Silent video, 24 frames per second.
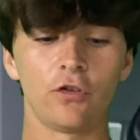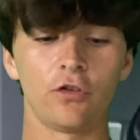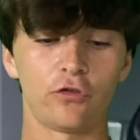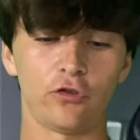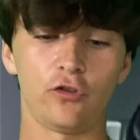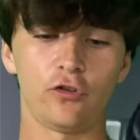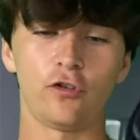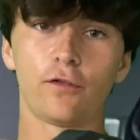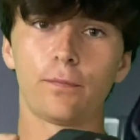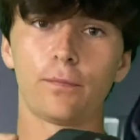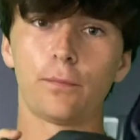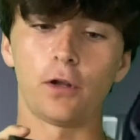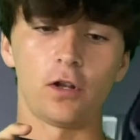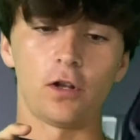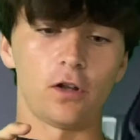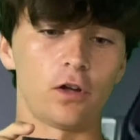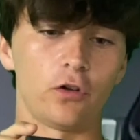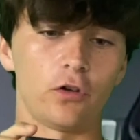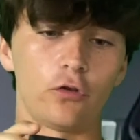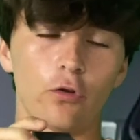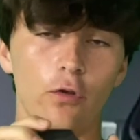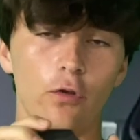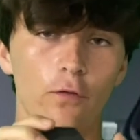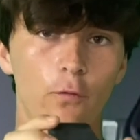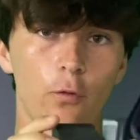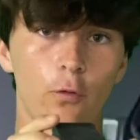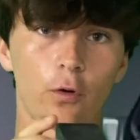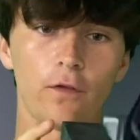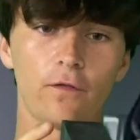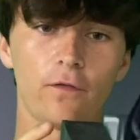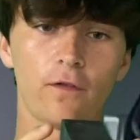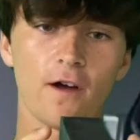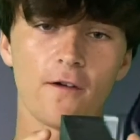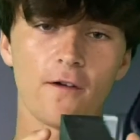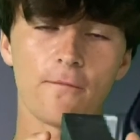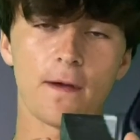So you just put it under the
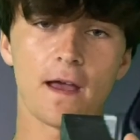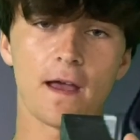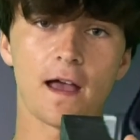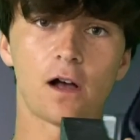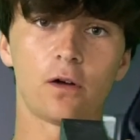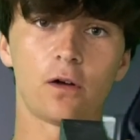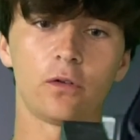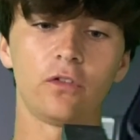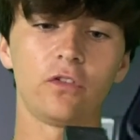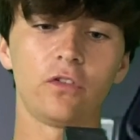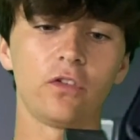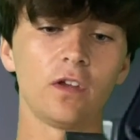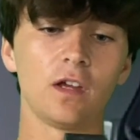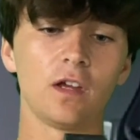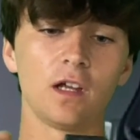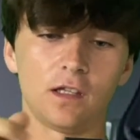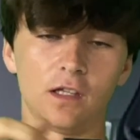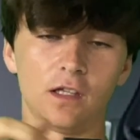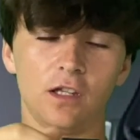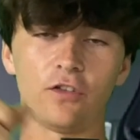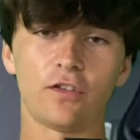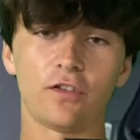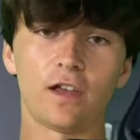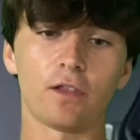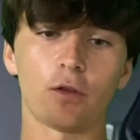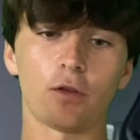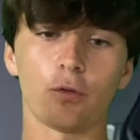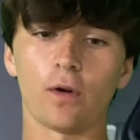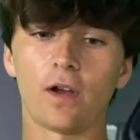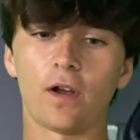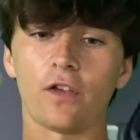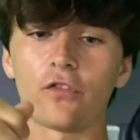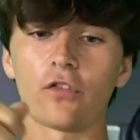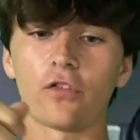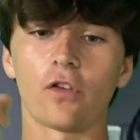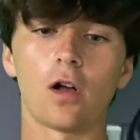45 pounds, and you take the
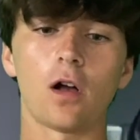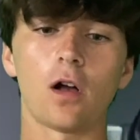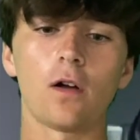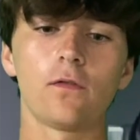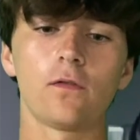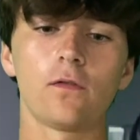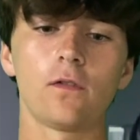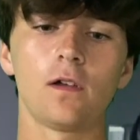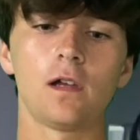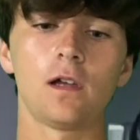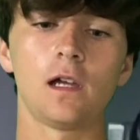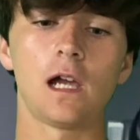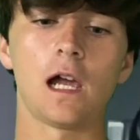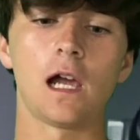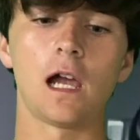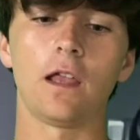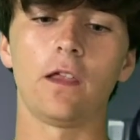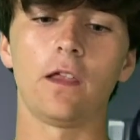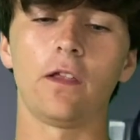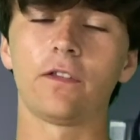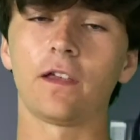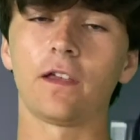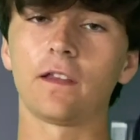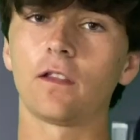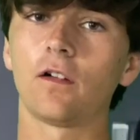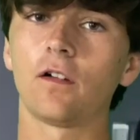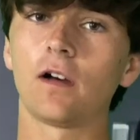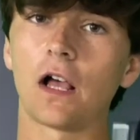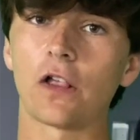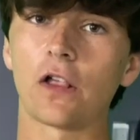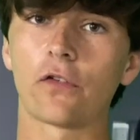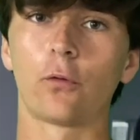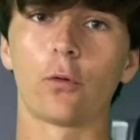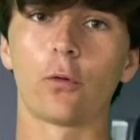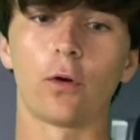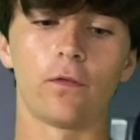rest off, and you take the
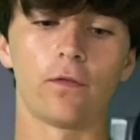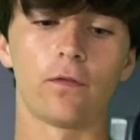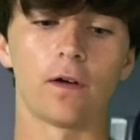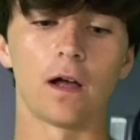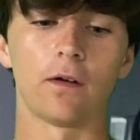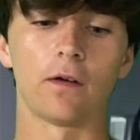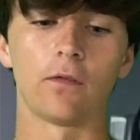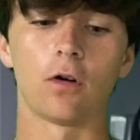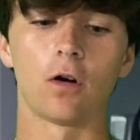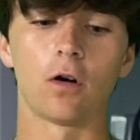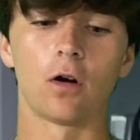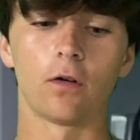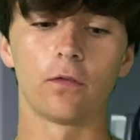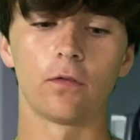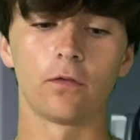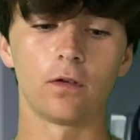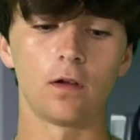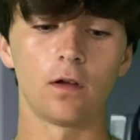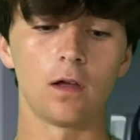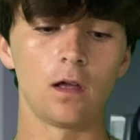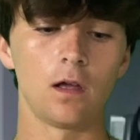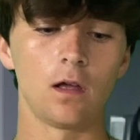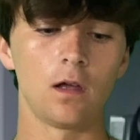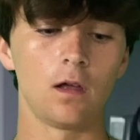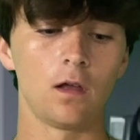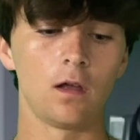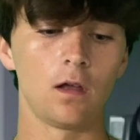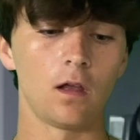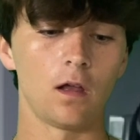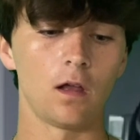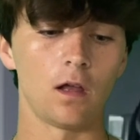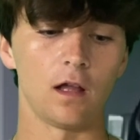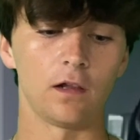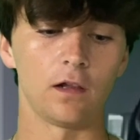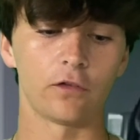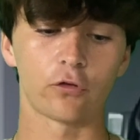last 45 off.
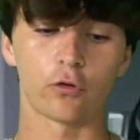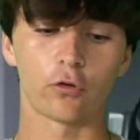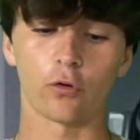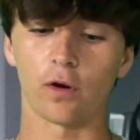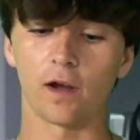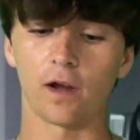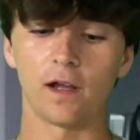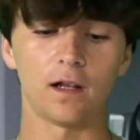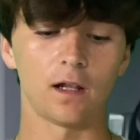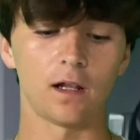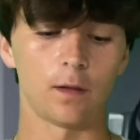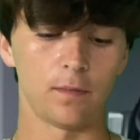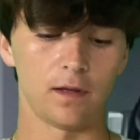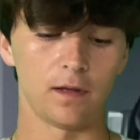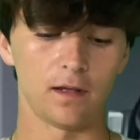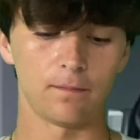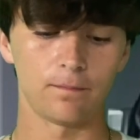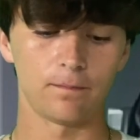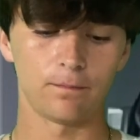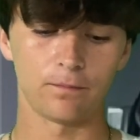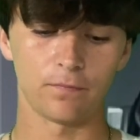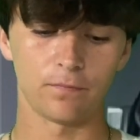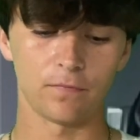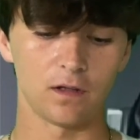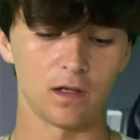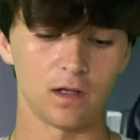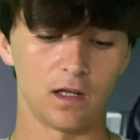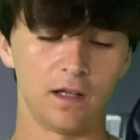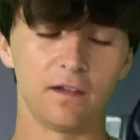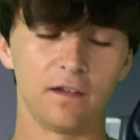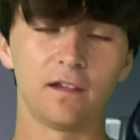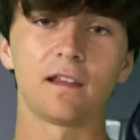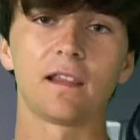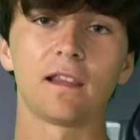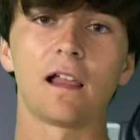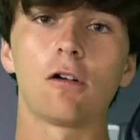It's great. I mean, it
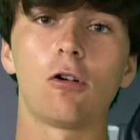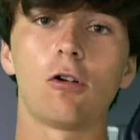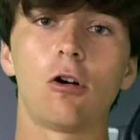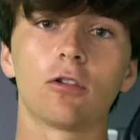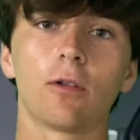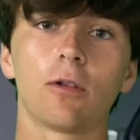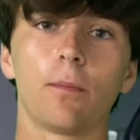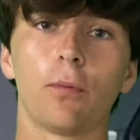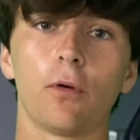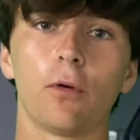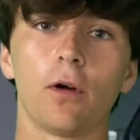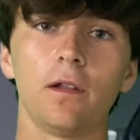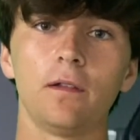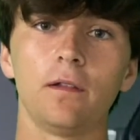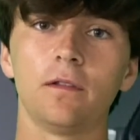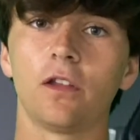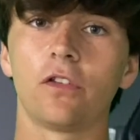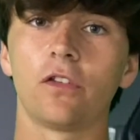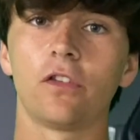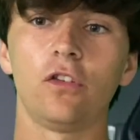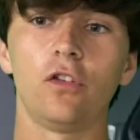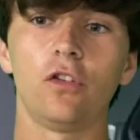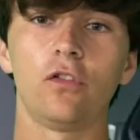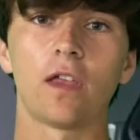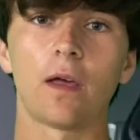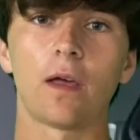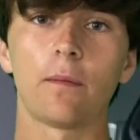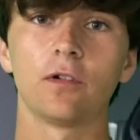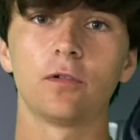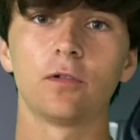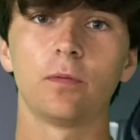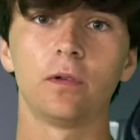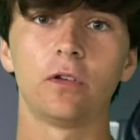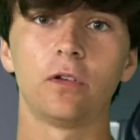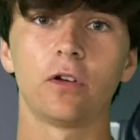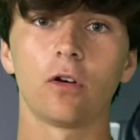didn't take that long to print, it doesn't use that
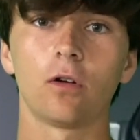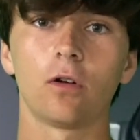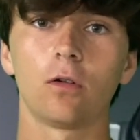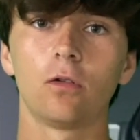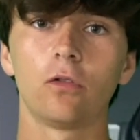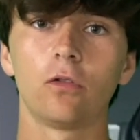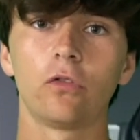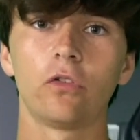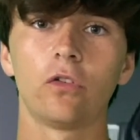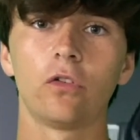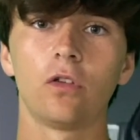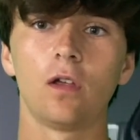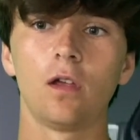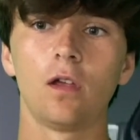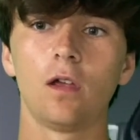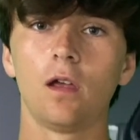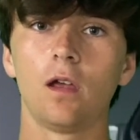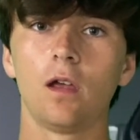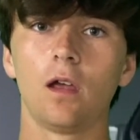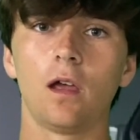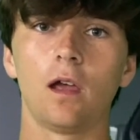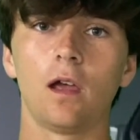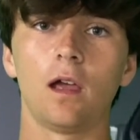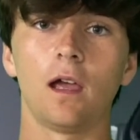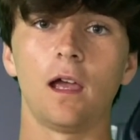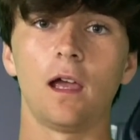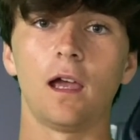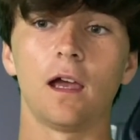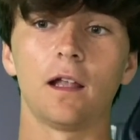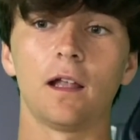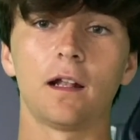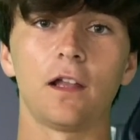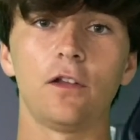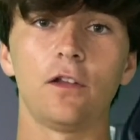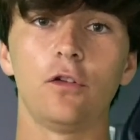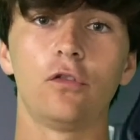much materials,
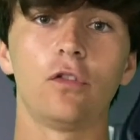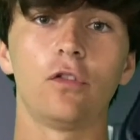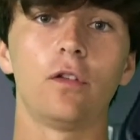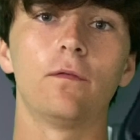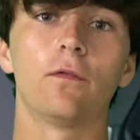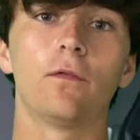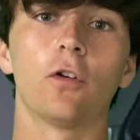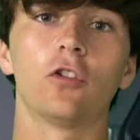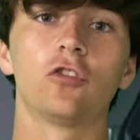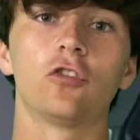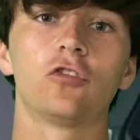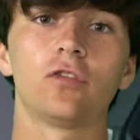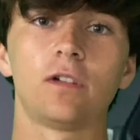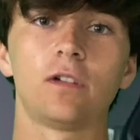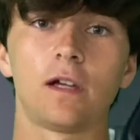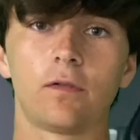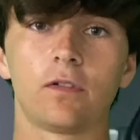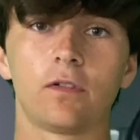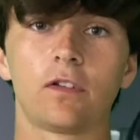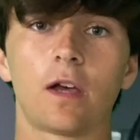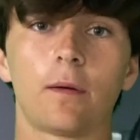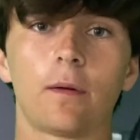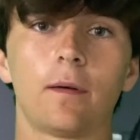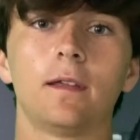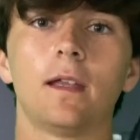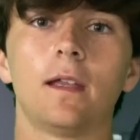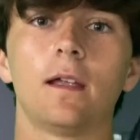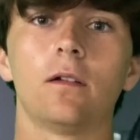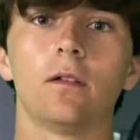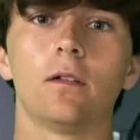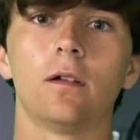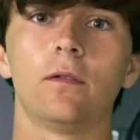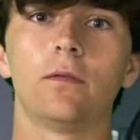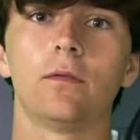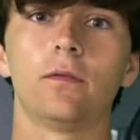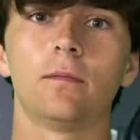and I use it virtually every time I
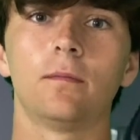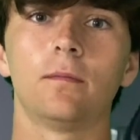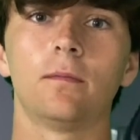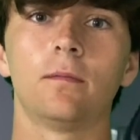deadlift.